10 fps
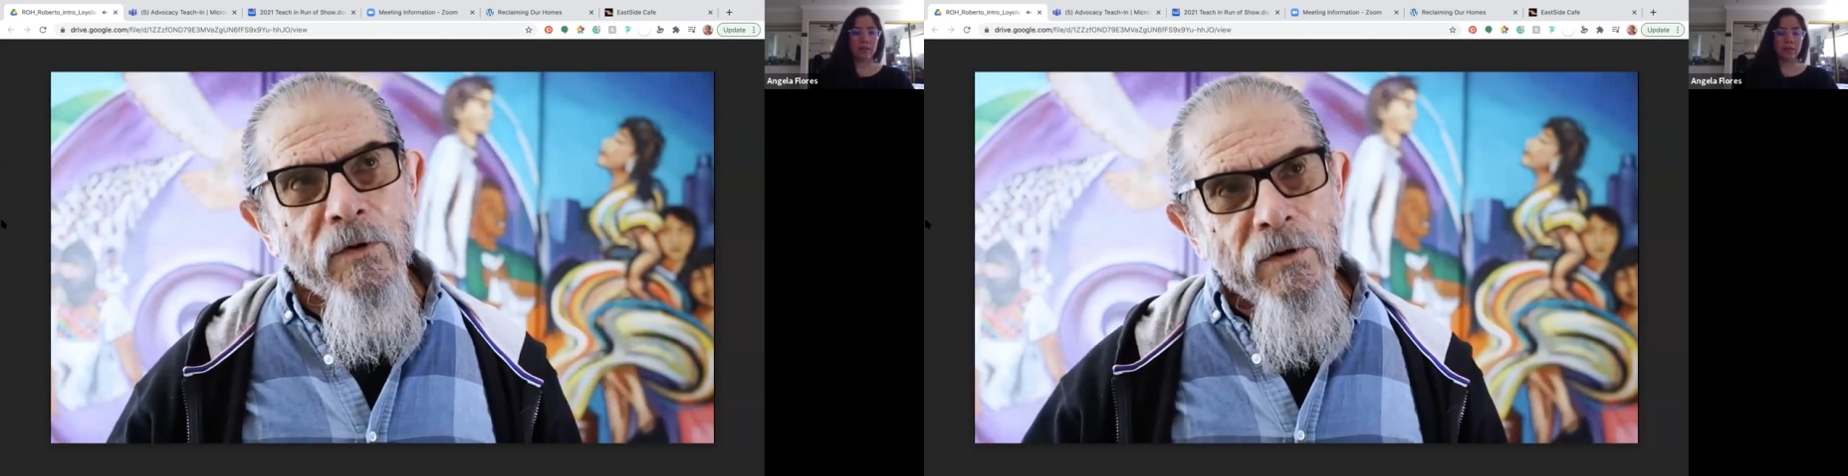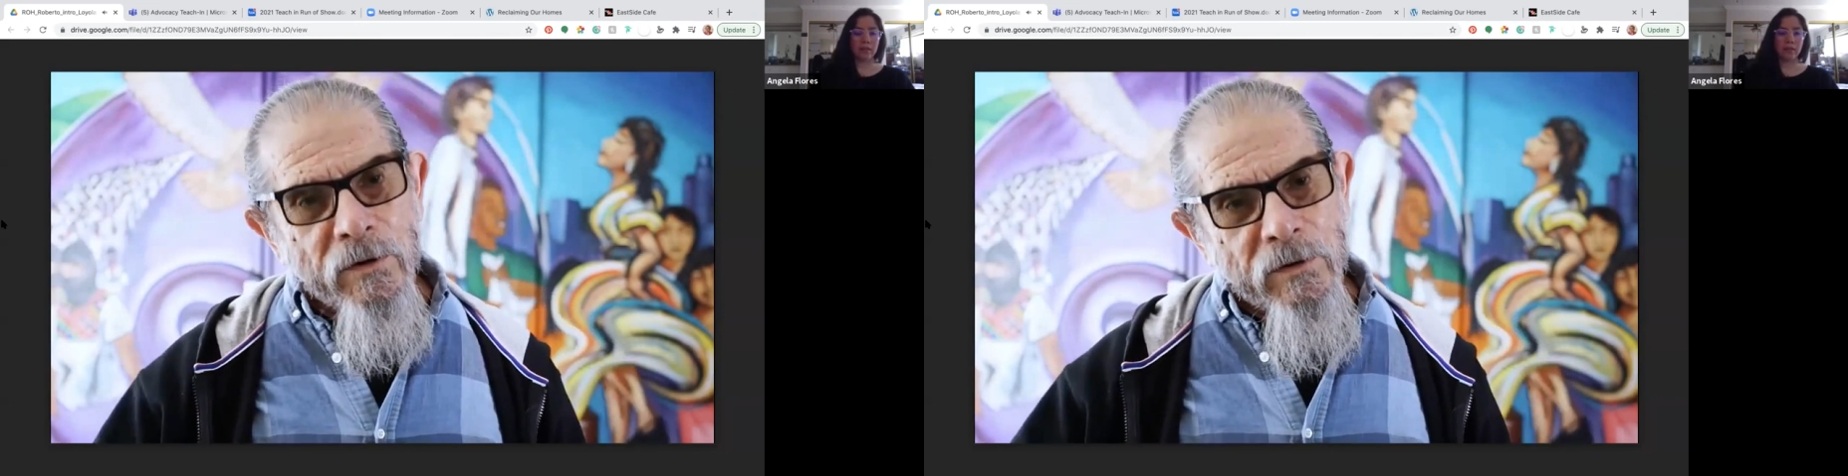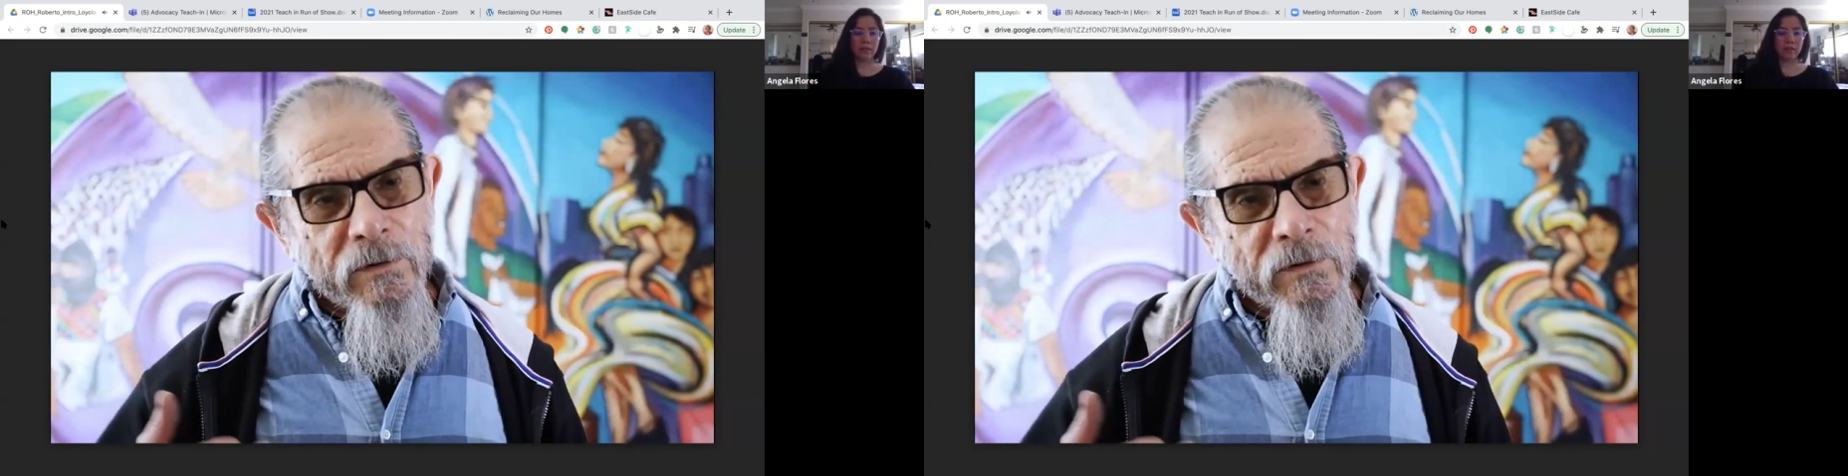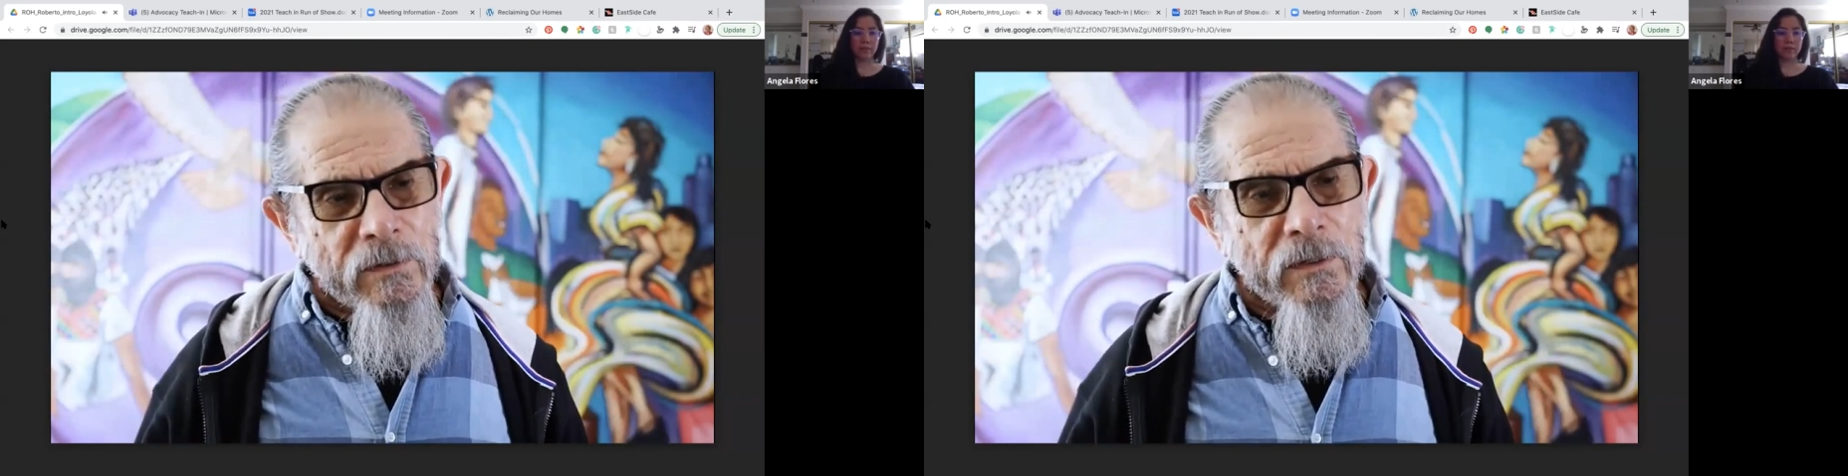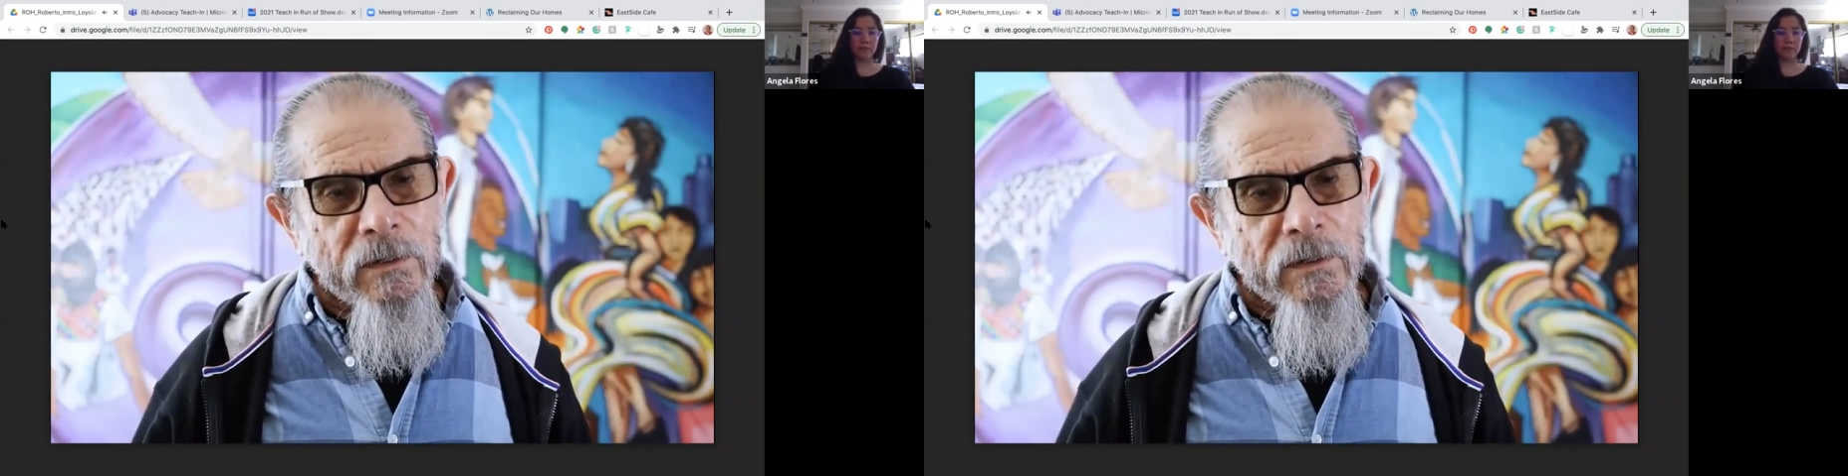were